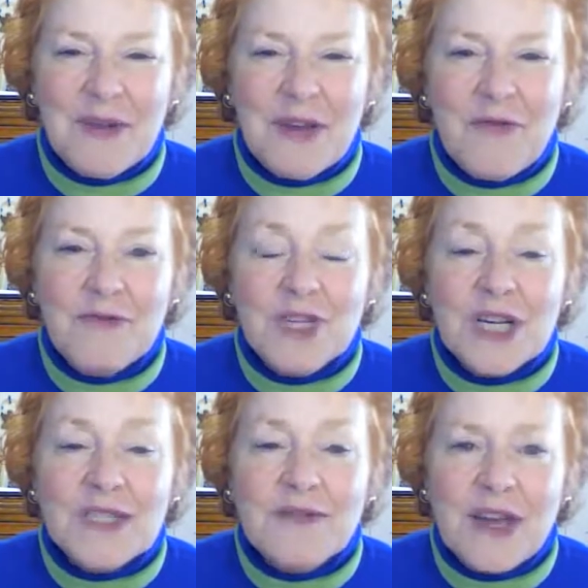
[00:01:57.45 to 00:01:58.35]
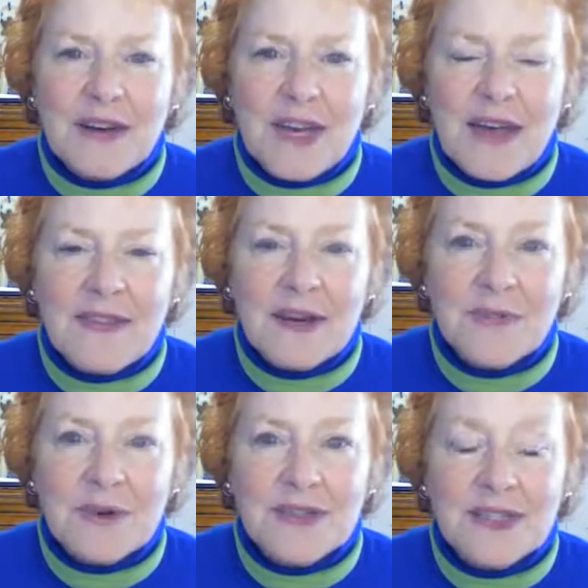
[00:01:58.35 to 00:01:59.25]
If we've just found out that a
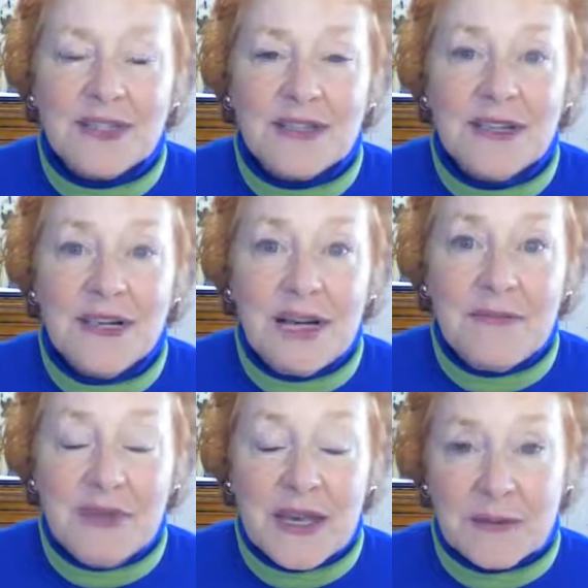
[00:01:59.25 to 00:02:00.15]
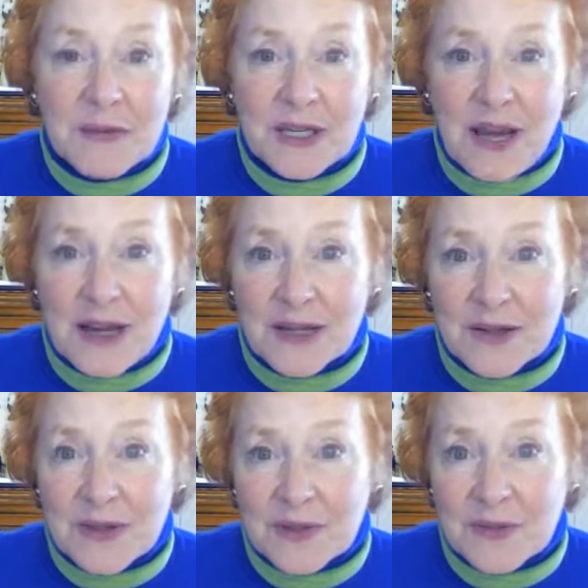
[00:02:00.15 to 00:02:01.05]
person has been
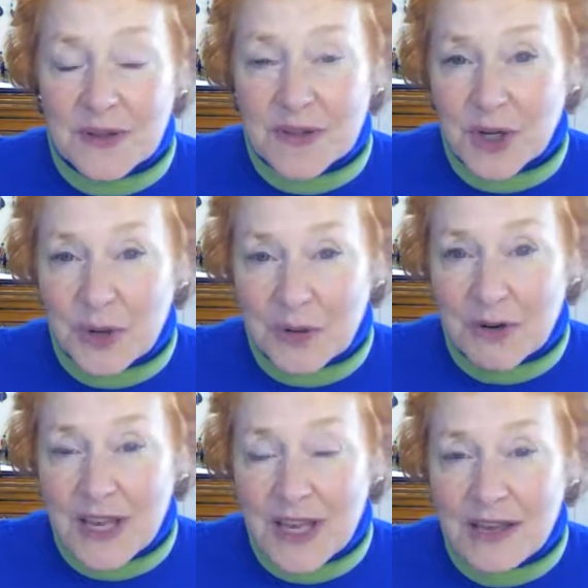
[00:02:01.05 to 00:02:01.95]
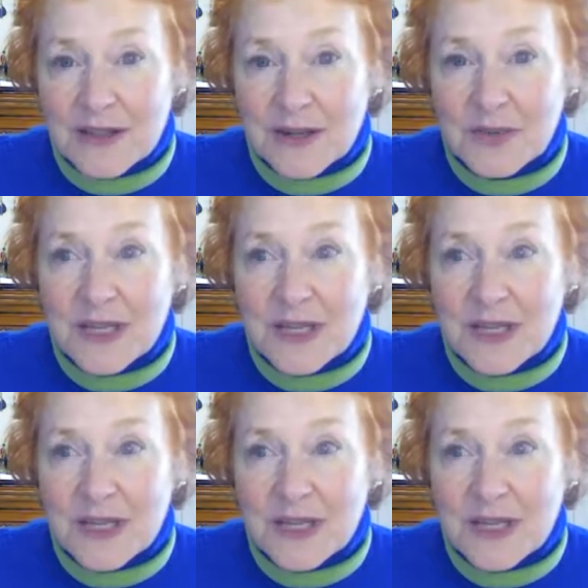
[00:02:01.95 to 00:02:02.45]
diagnosed with terminal cancer, we